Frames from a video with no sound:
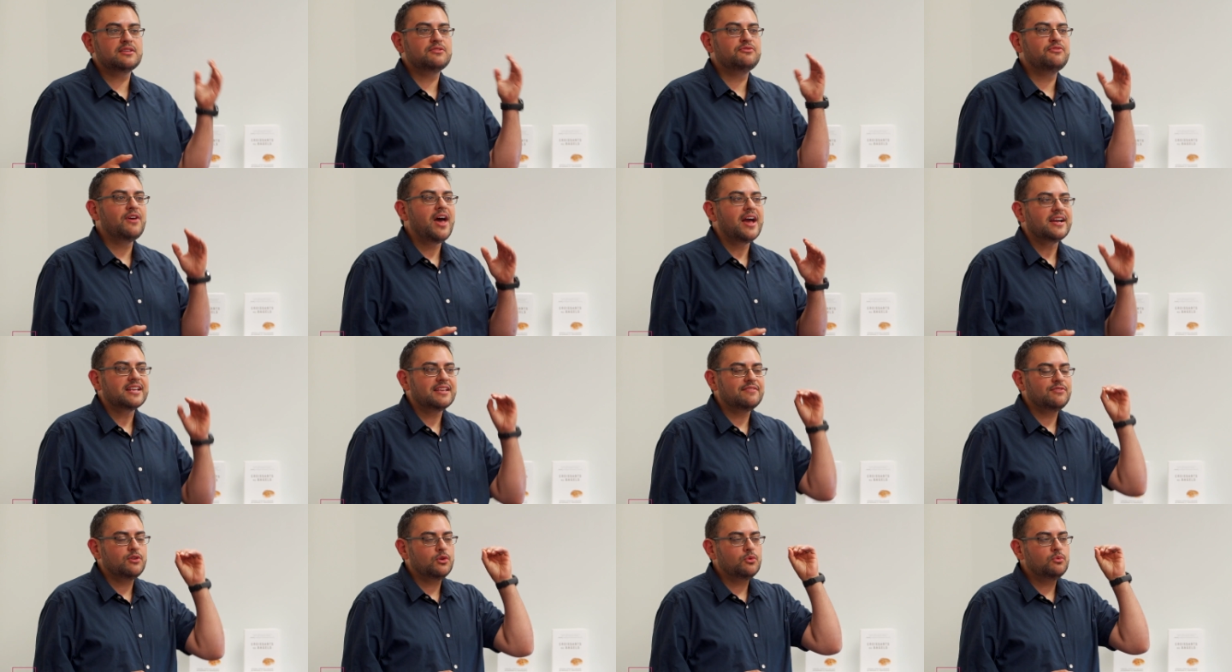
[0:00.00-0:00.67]
In
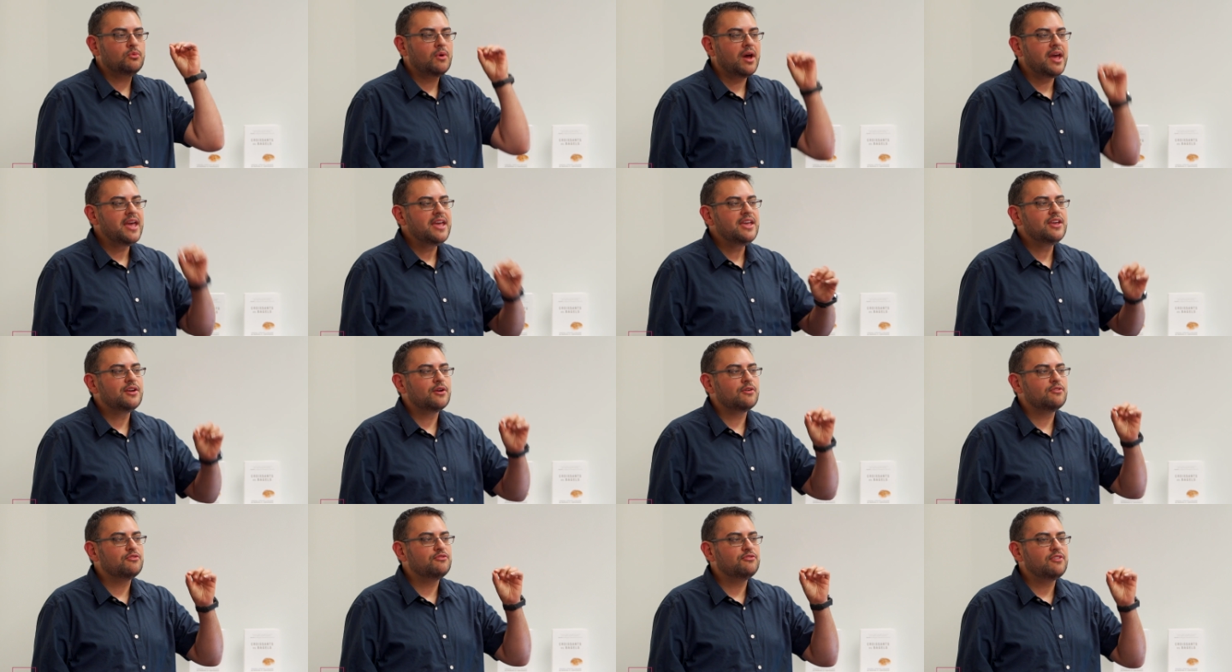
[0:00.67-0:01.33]
fact, if you write
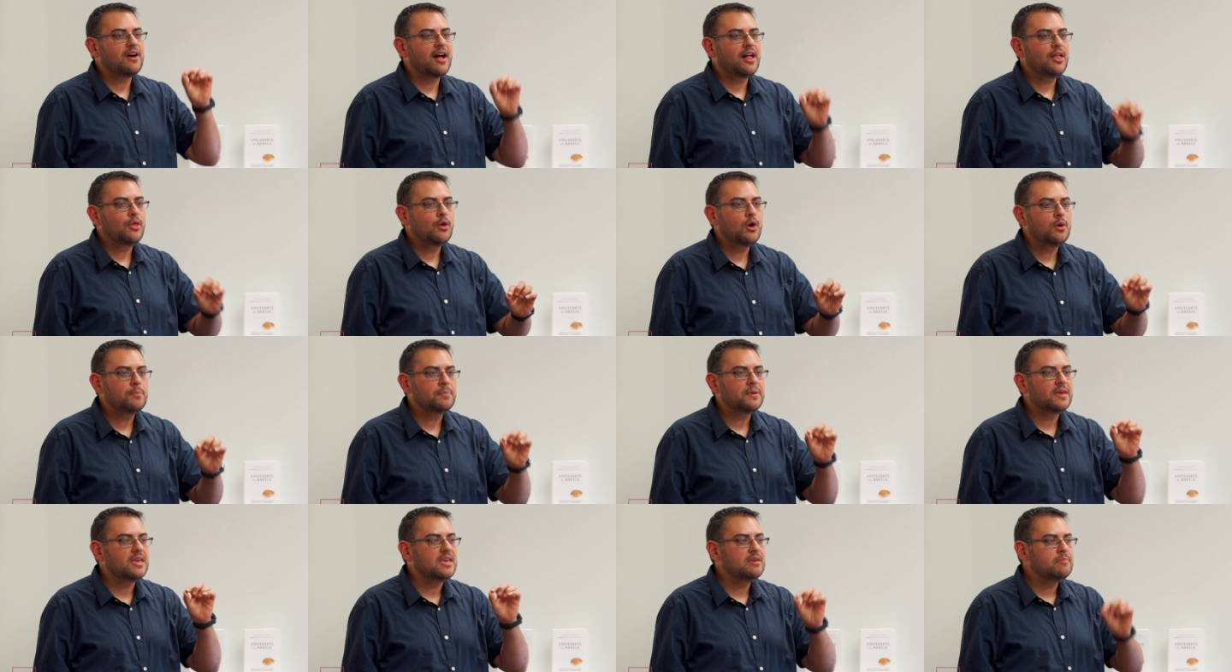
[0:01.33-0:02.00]
your
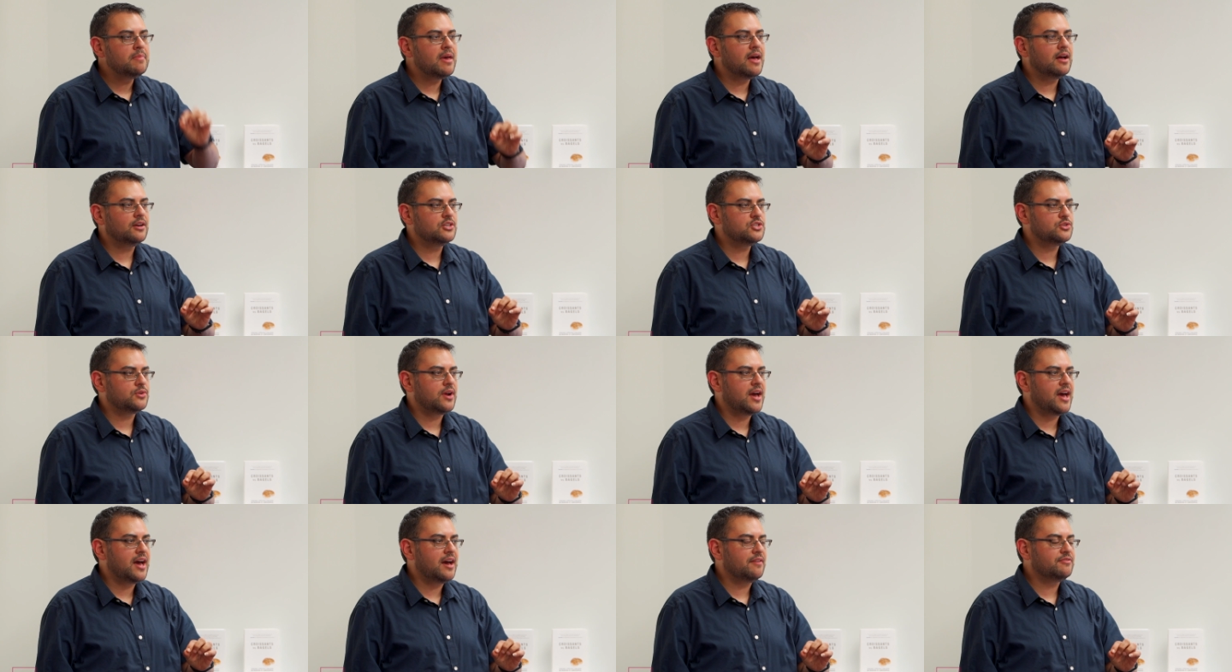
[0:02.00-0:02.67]
follow-up email
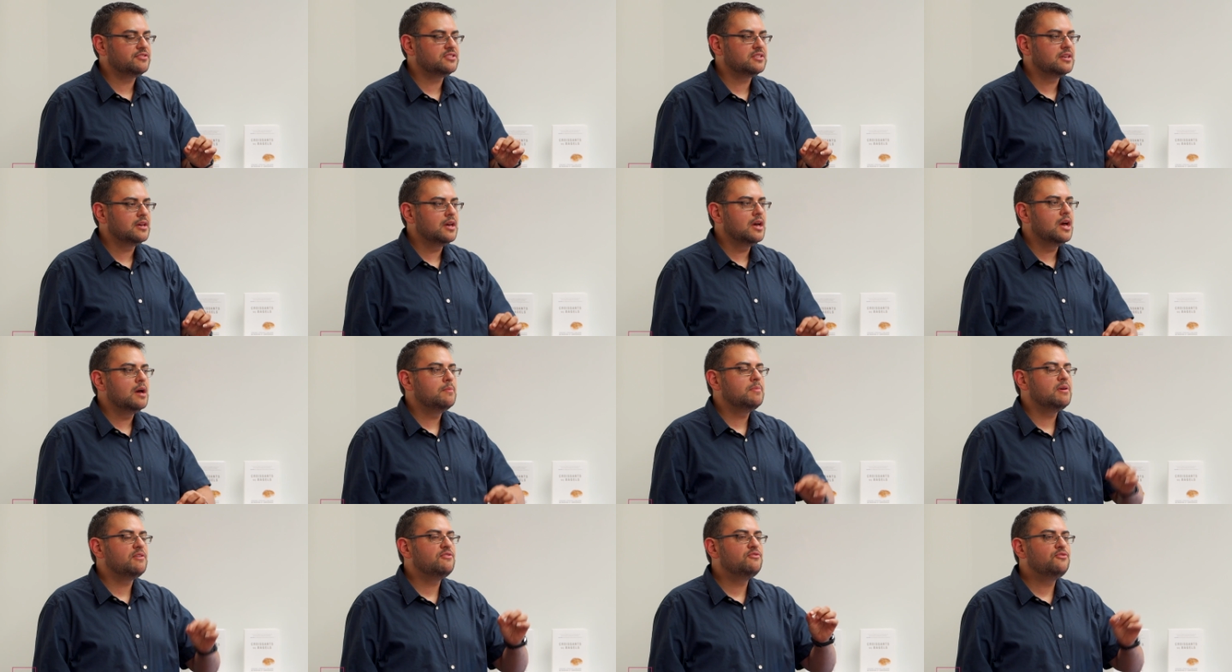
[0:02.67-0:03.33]
draft
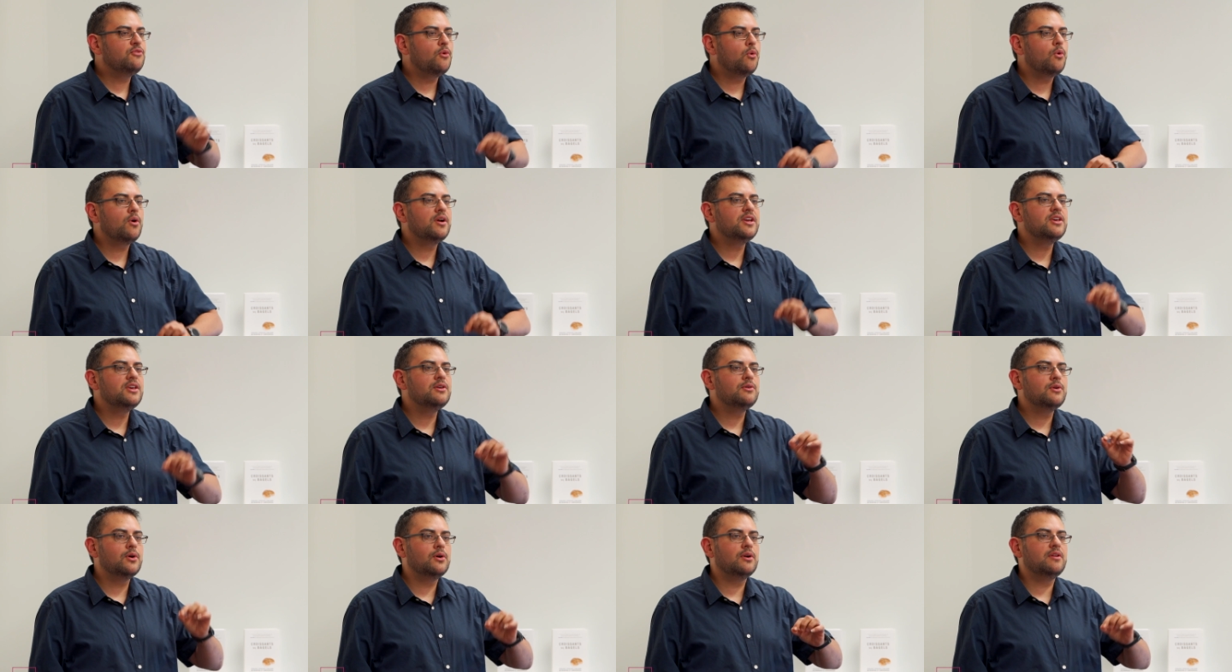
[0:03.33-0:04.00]
before
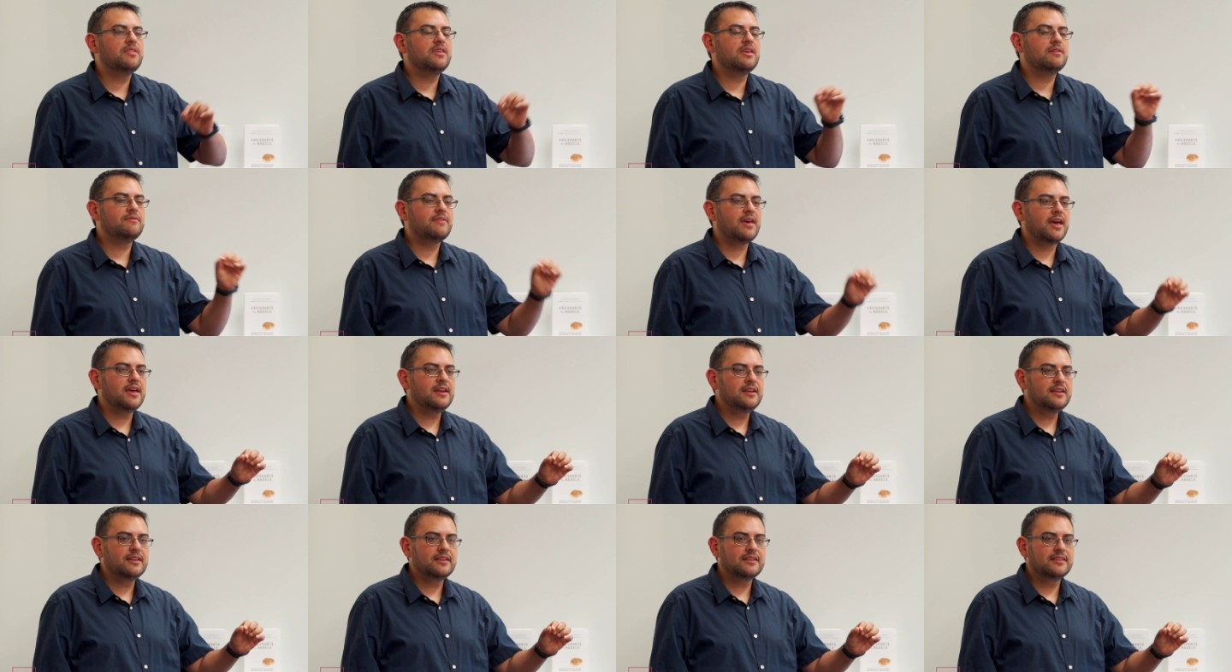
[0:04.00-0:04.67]
you go to the
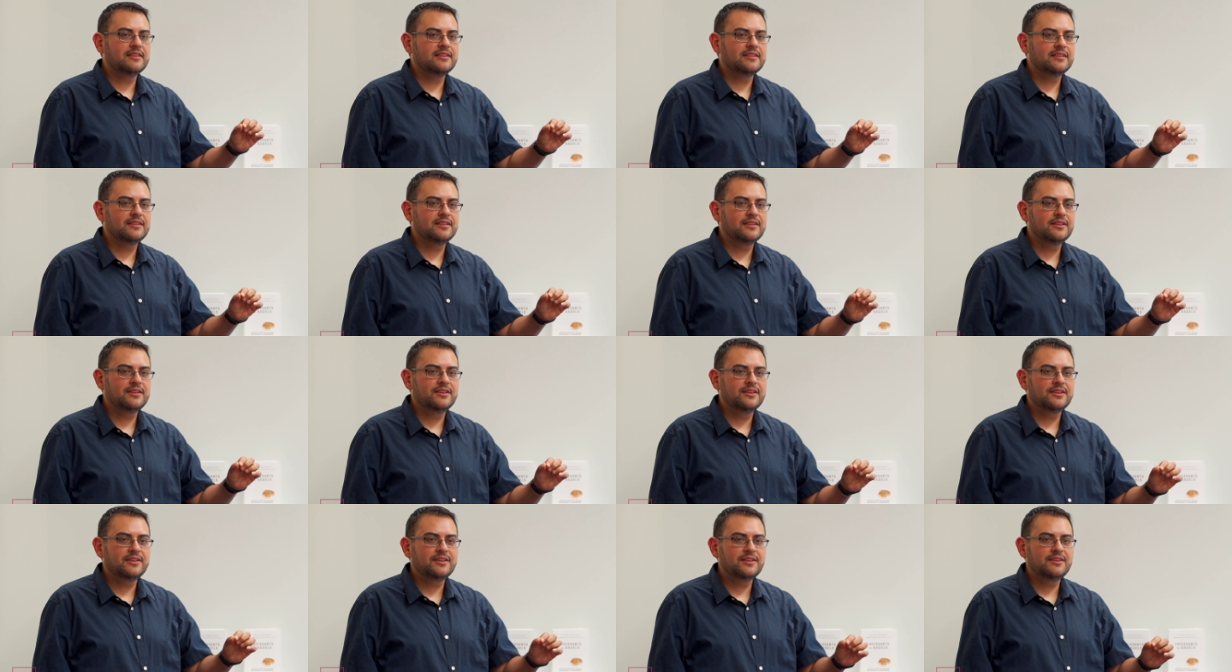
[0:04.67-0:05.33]
event,
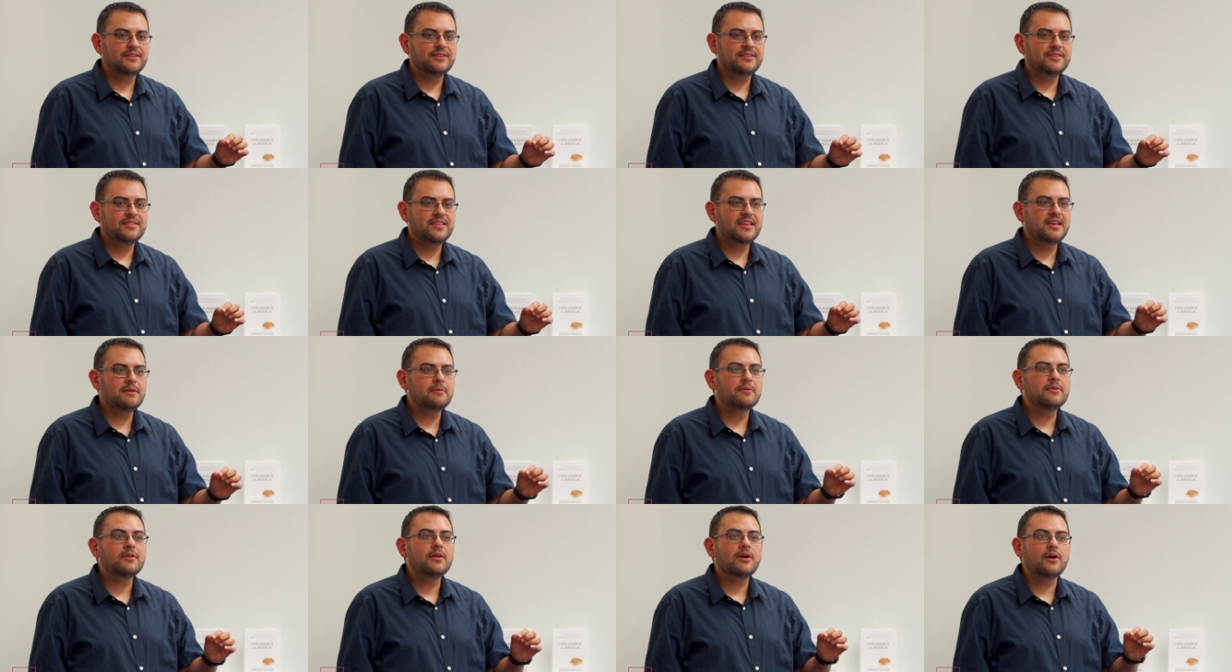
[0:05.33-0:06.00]

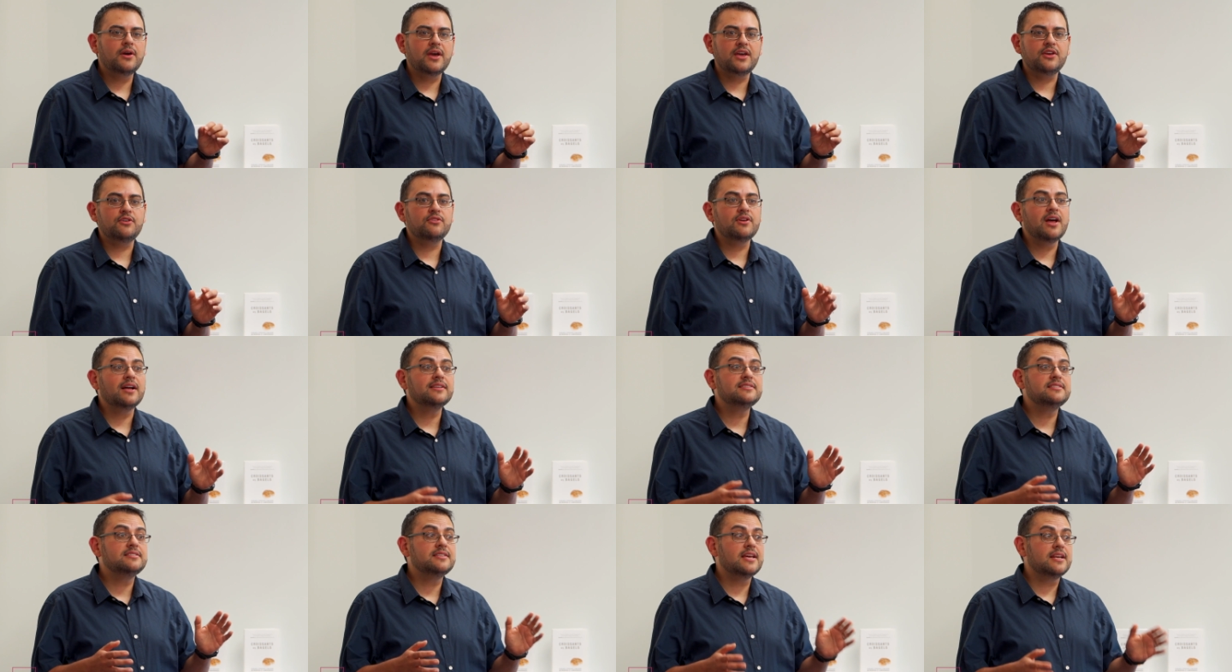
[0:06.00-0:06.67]
think, okay, you're
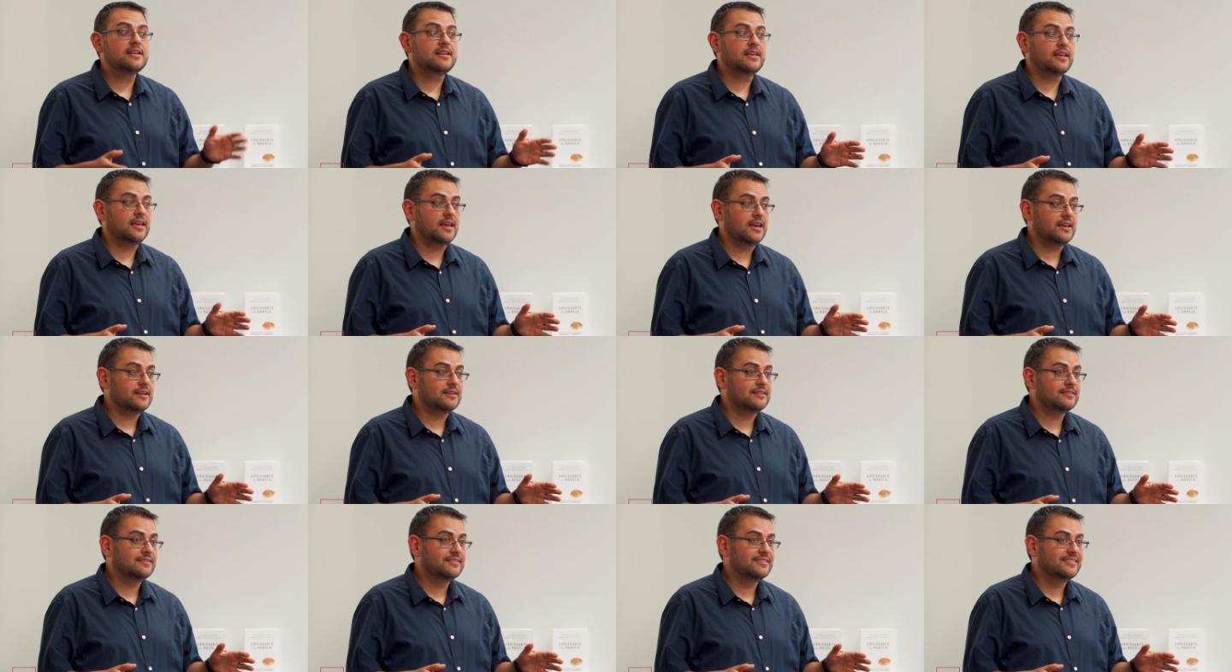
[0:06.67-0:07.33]
not sending
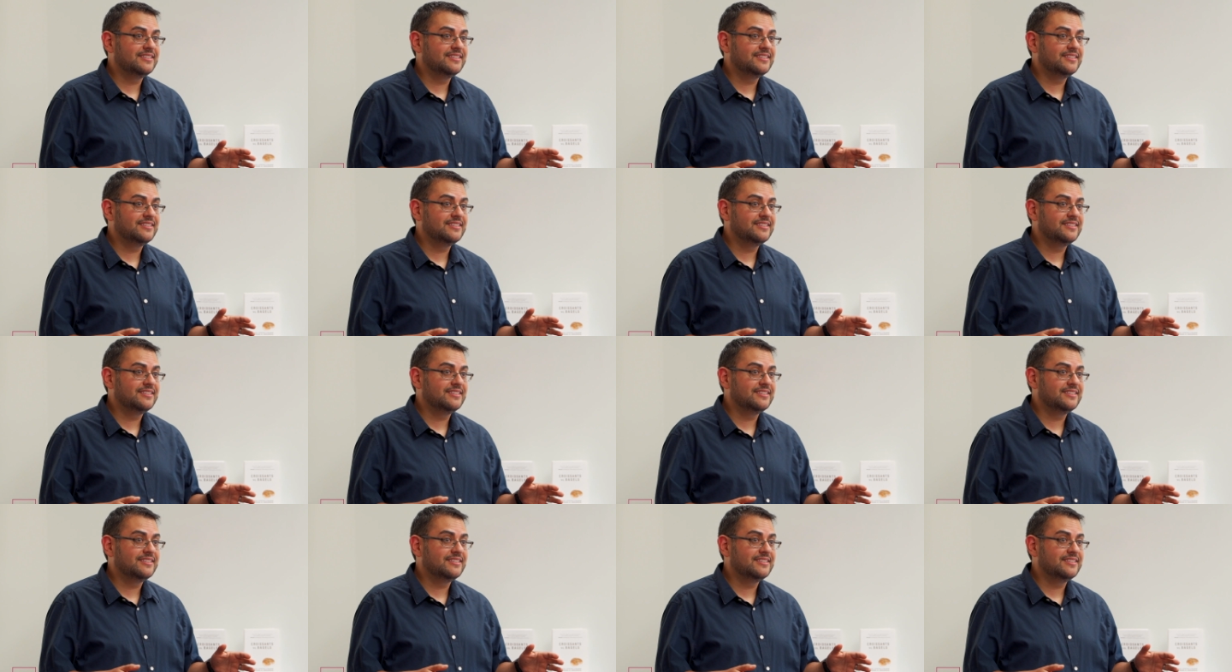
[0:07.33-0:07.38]
it.